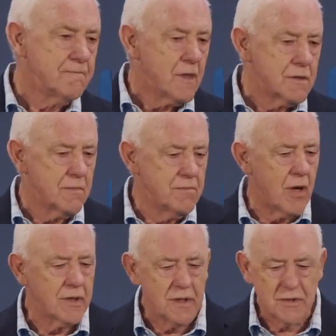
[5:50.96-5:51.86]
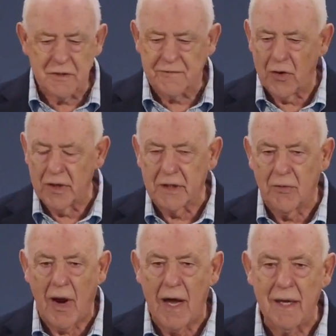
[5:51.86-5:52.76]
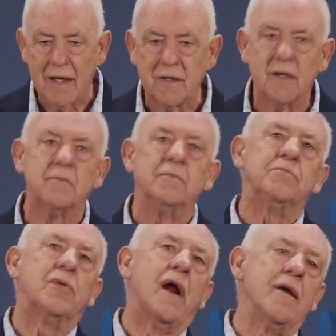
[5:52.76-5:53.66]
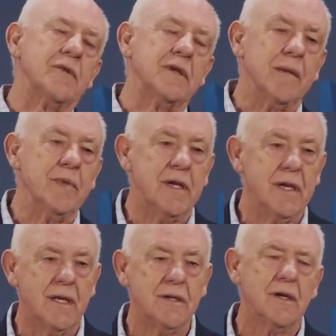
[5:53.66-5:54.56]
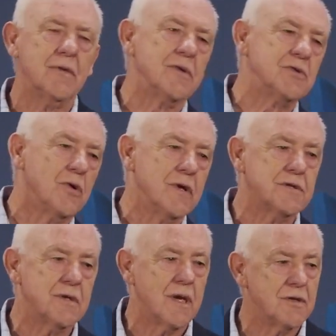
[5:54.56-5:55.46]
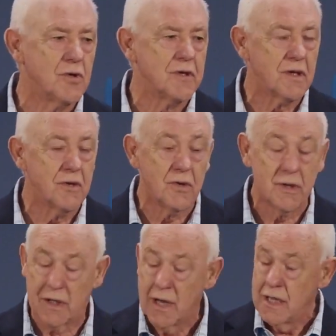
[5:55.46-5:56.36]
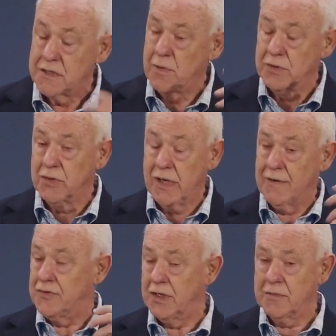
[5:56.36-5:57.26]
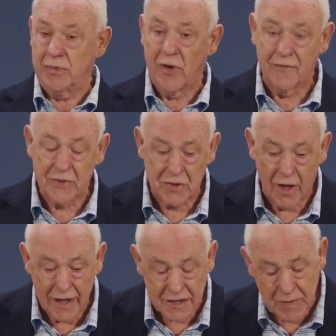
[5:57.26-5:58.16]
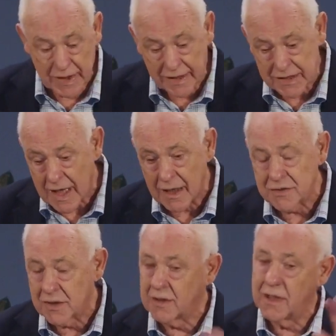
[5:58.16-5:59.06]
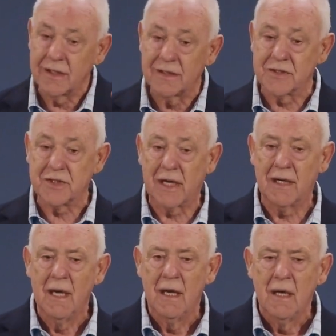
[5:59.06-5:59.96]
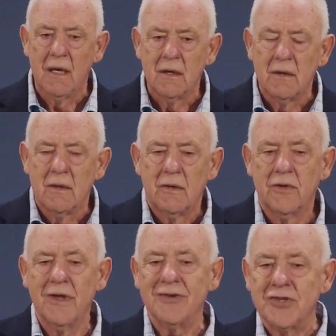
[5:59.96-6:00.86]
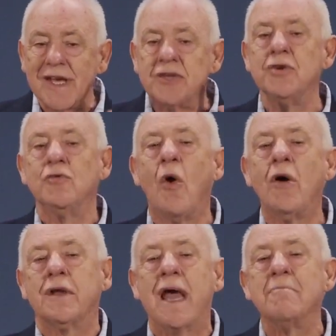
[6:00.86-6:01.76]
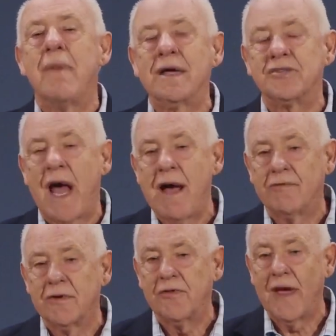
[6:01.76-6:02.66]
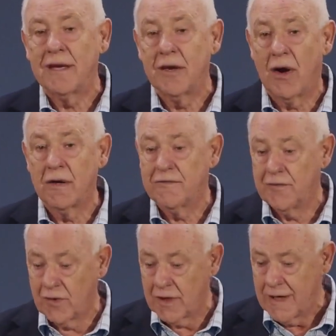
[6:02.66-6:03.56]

some bondage is falling away, and you can pray with liberty, and you can rejoice and enjoy the Lord, and spiritual gifts, you can prophesy and speak in tongues, you can heal the sick. These things you want and must have, and thank God for